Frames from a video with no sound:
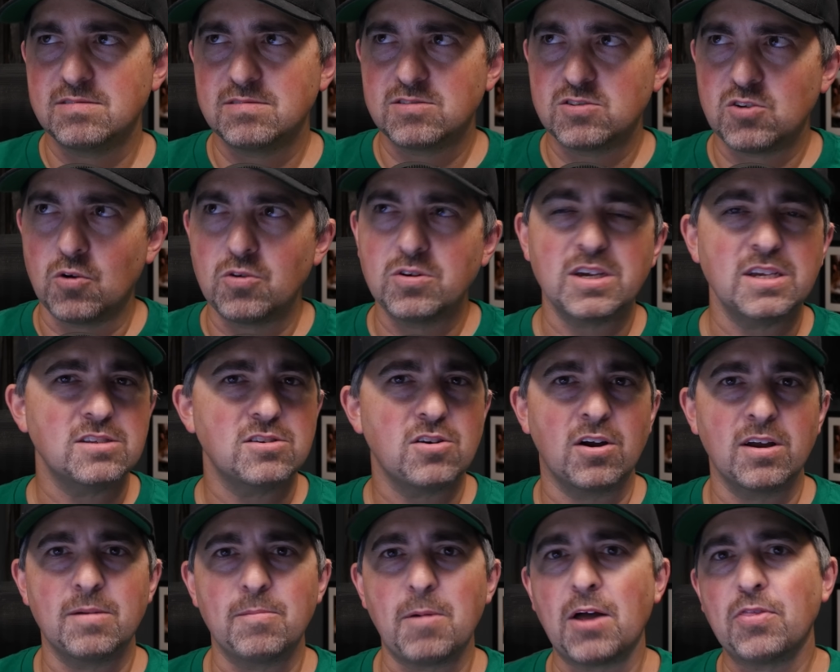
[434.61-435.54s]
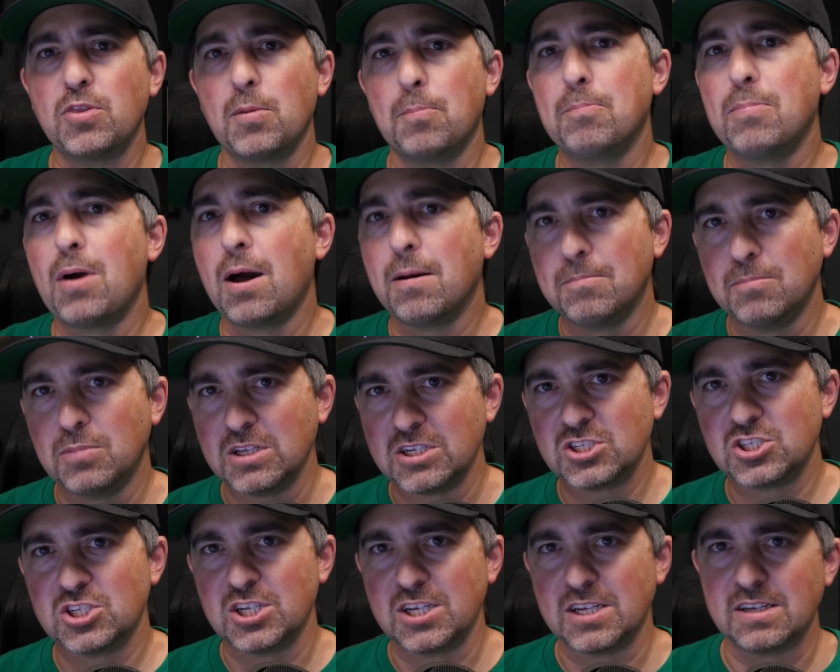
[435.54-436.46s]
Tolkien talking about the
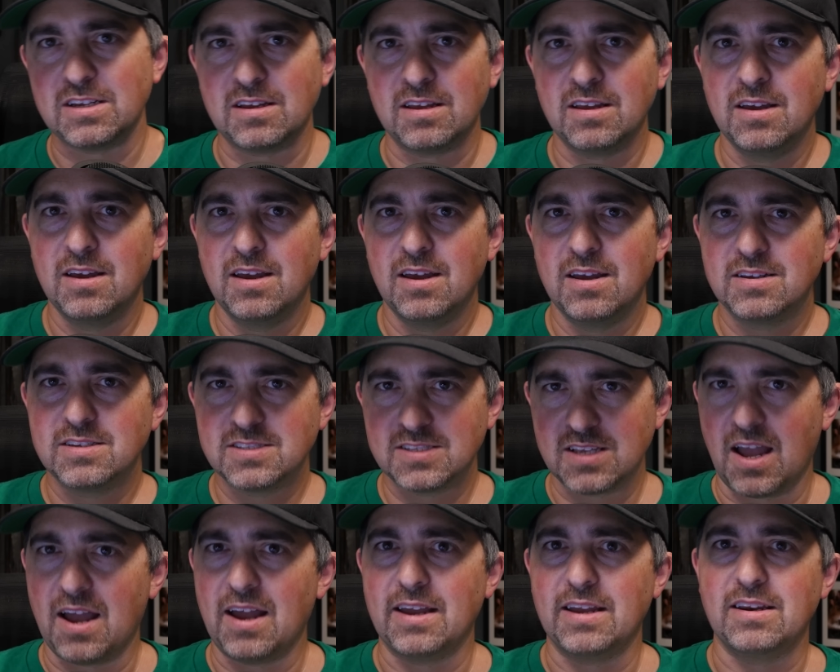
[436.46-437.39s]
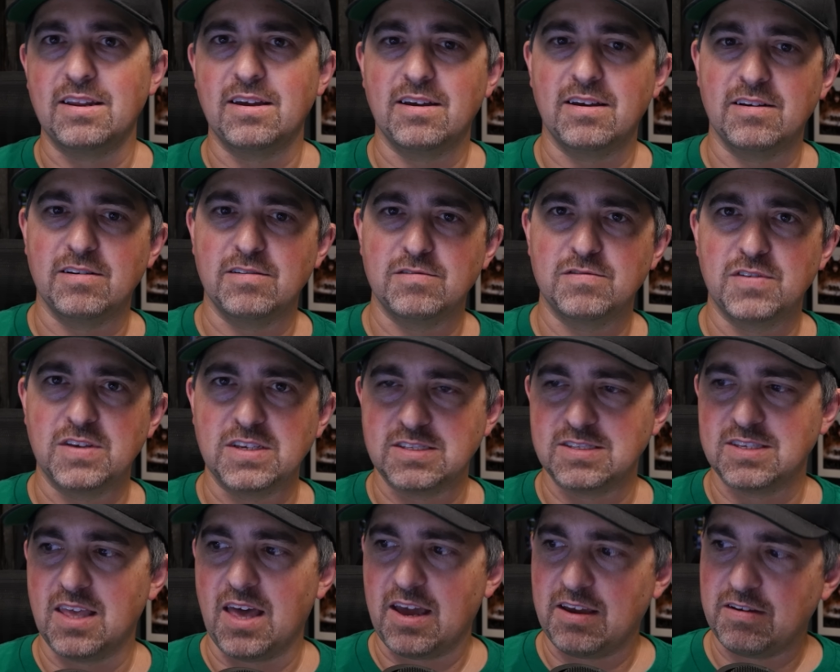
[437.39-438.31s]
publishing side of
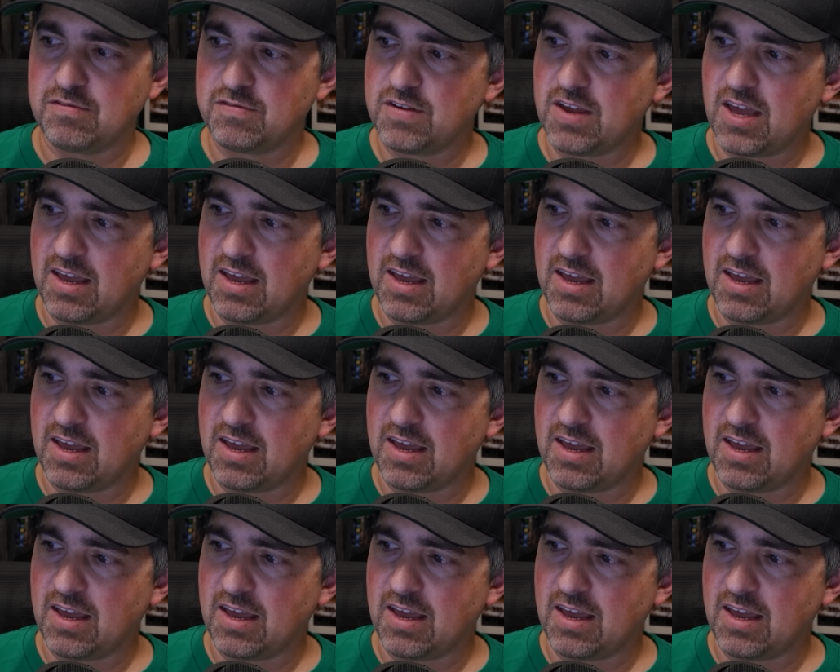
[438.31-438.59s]
his life.